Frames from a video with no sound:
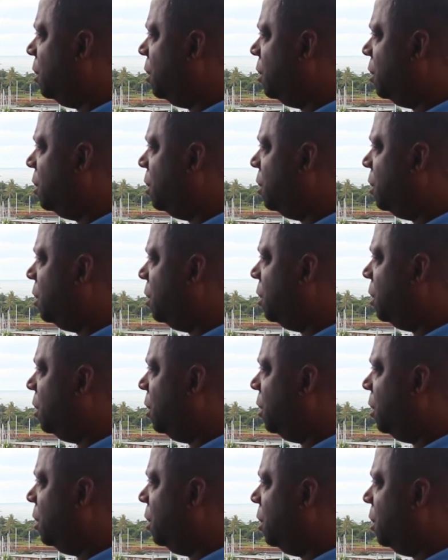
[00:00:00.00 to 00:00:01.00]

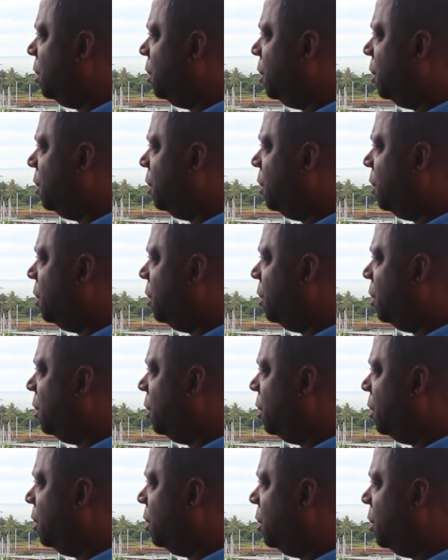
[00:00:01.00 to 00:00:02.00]

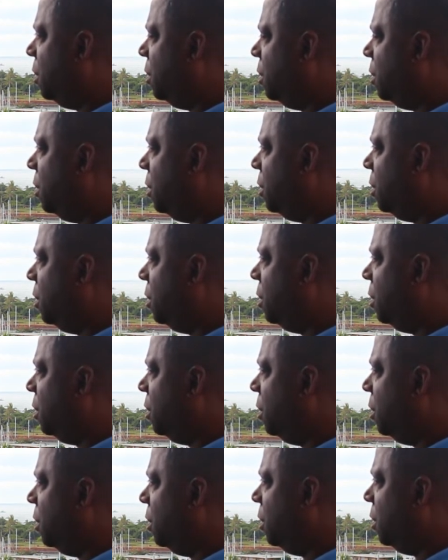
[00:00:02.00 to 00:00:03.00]

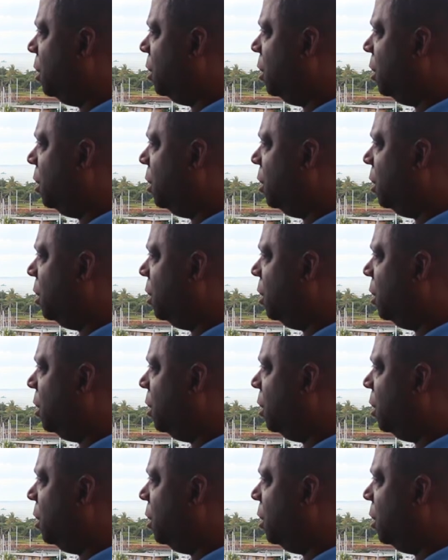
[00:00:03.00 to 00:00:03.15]
[no speech]